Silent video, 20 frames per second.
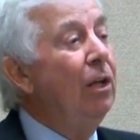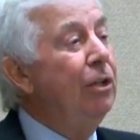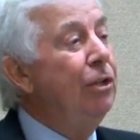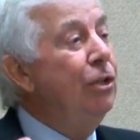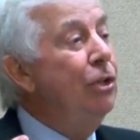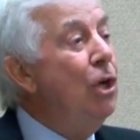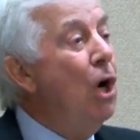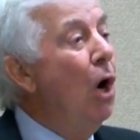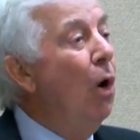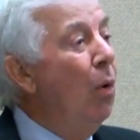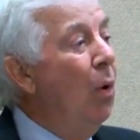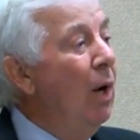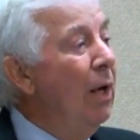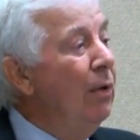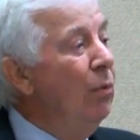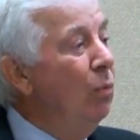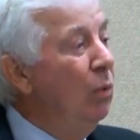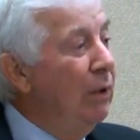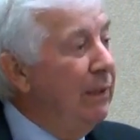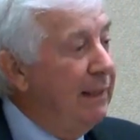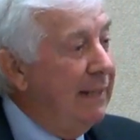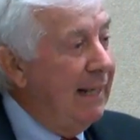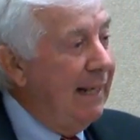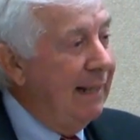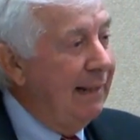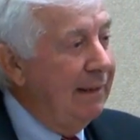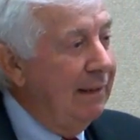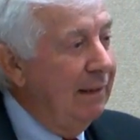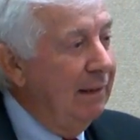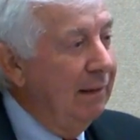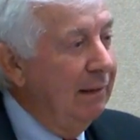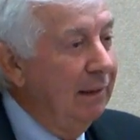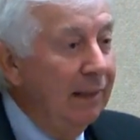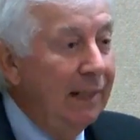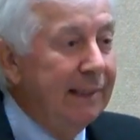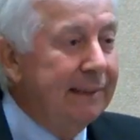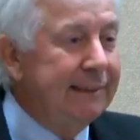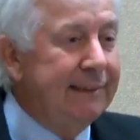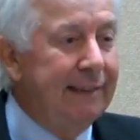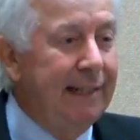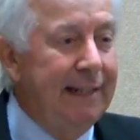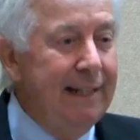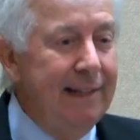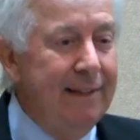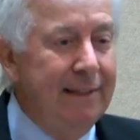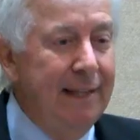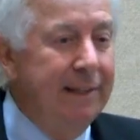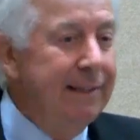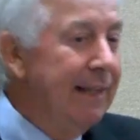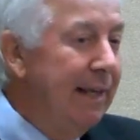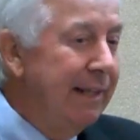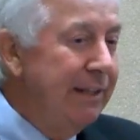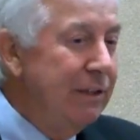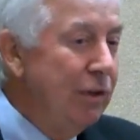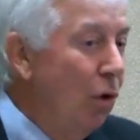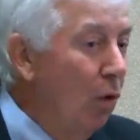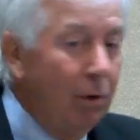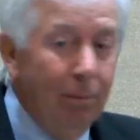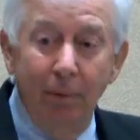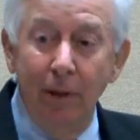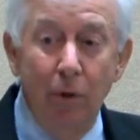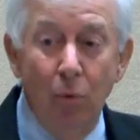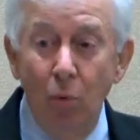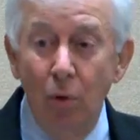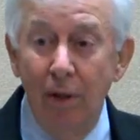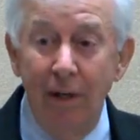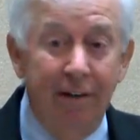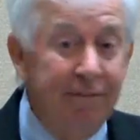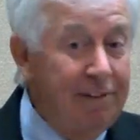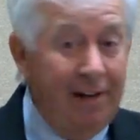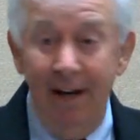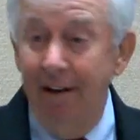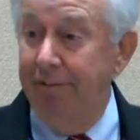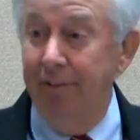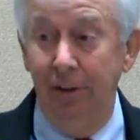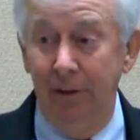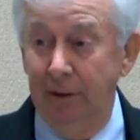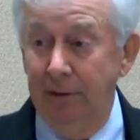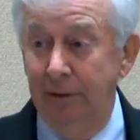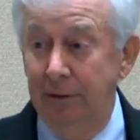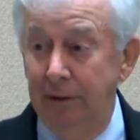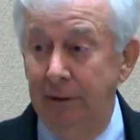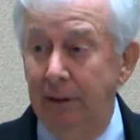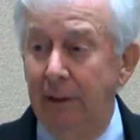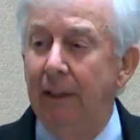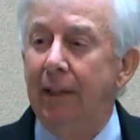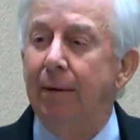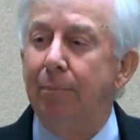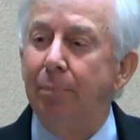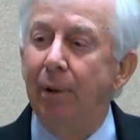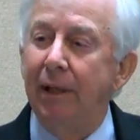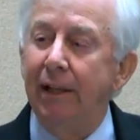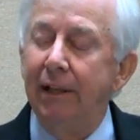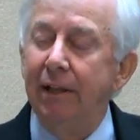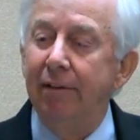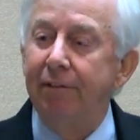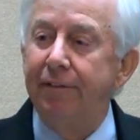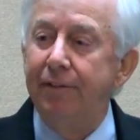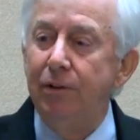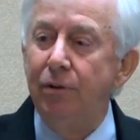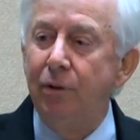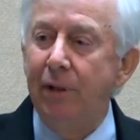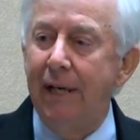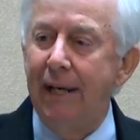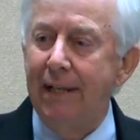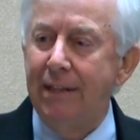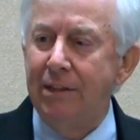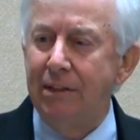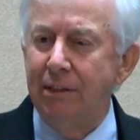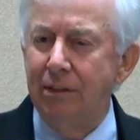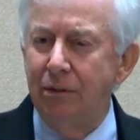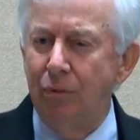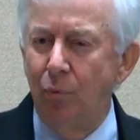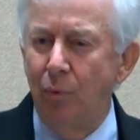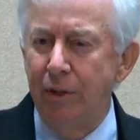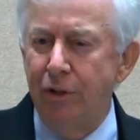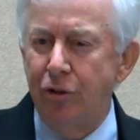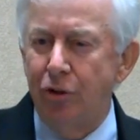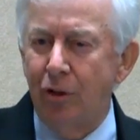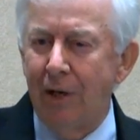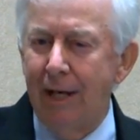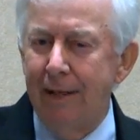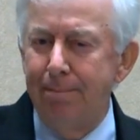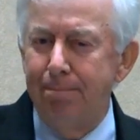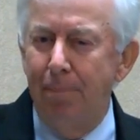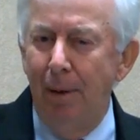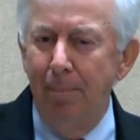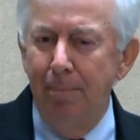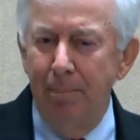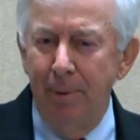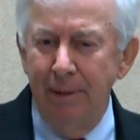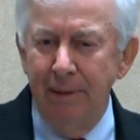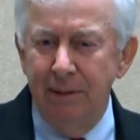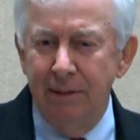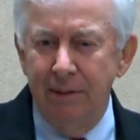no one would get less aid than they normally would have ever. But in a few cases, we tried bumping